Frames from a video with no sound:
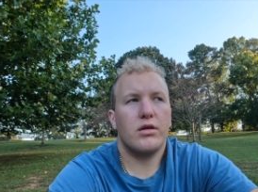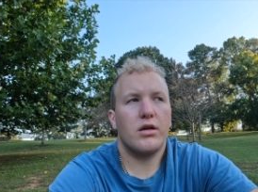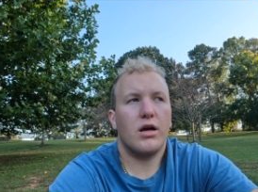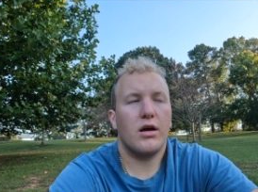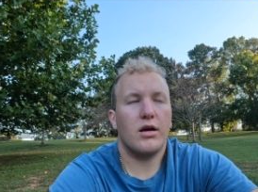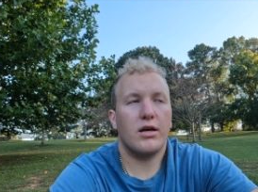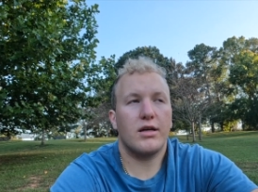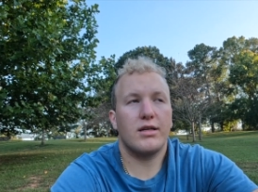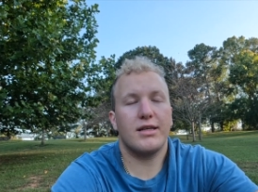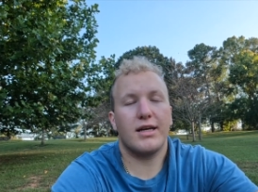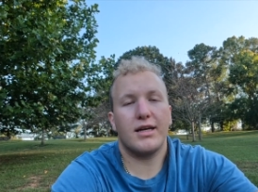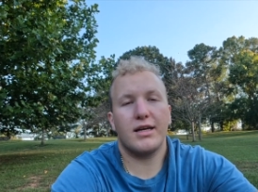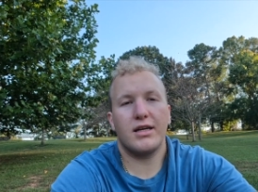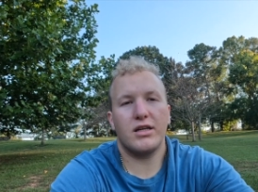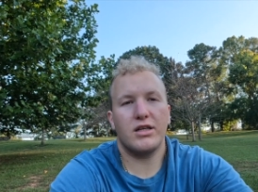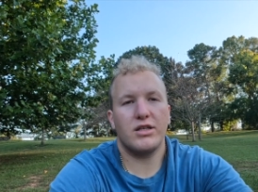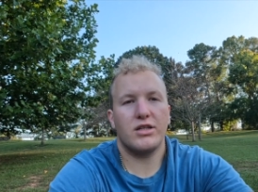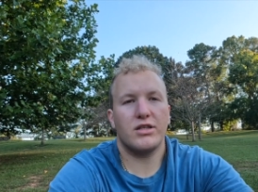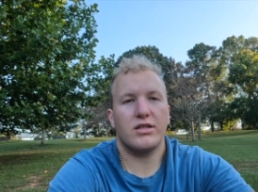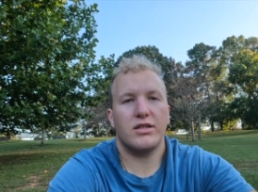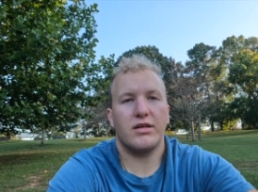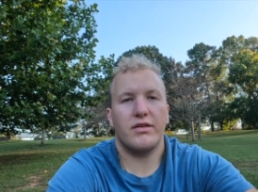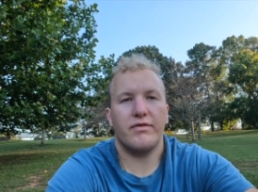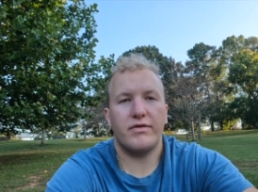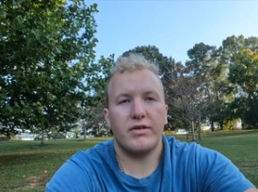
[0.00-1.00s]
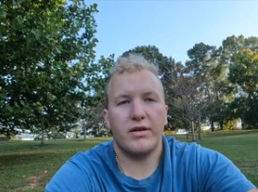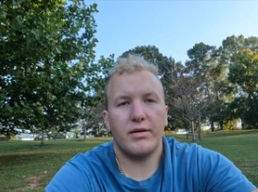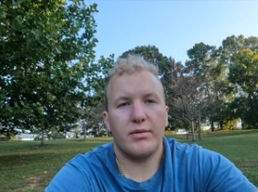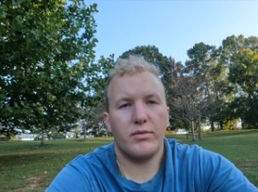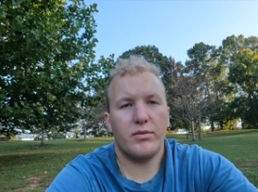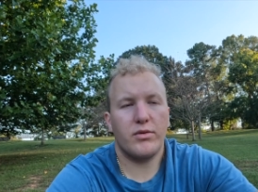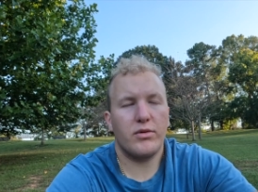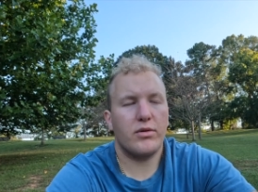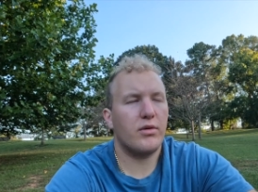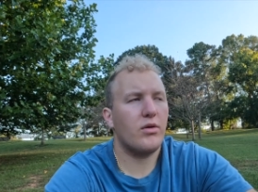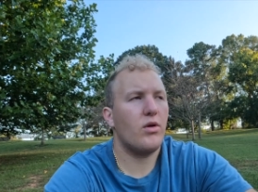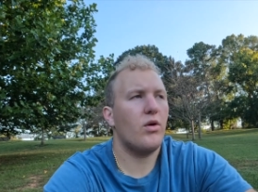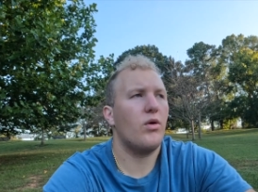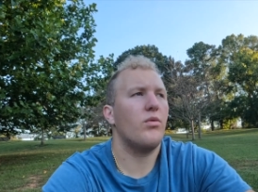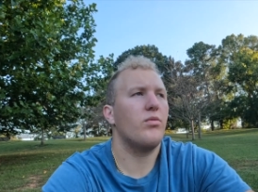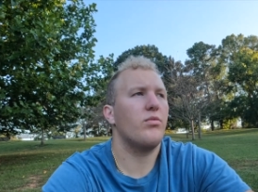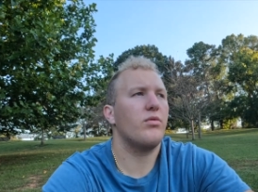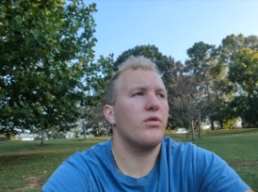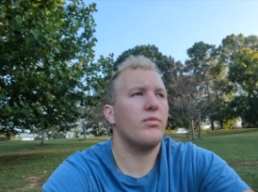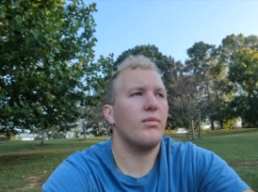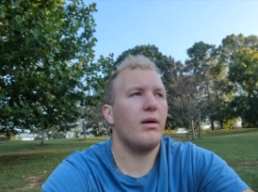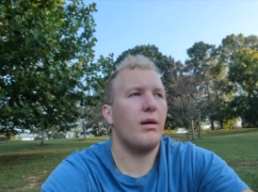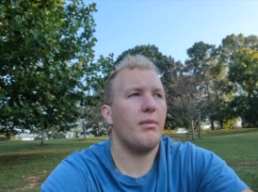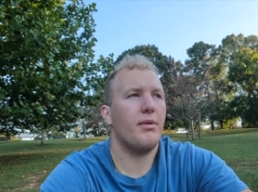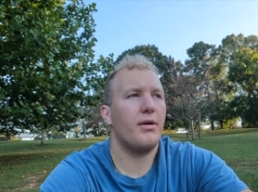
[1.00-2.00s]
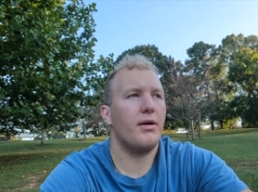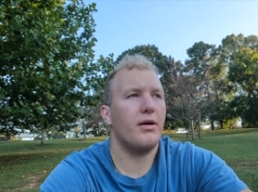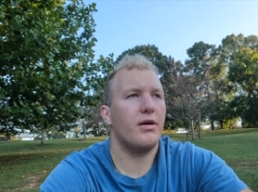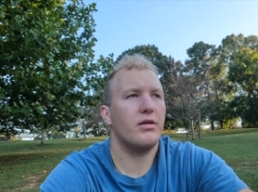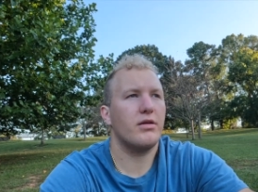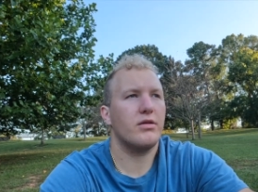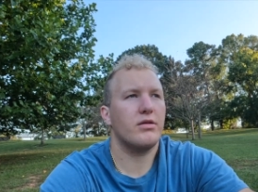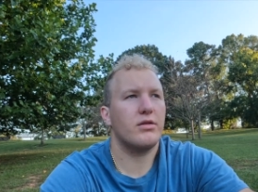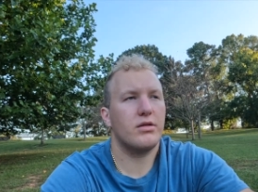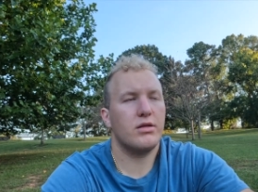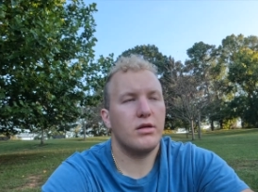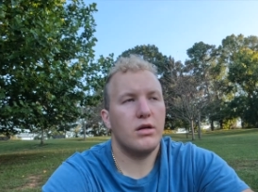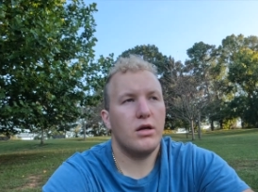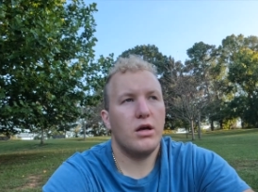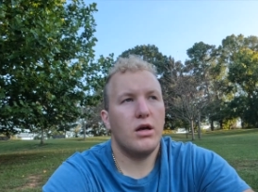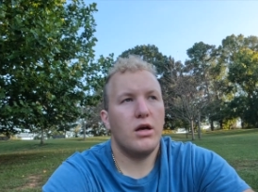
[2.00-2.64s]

because uh, I could have just lived at home with my parents,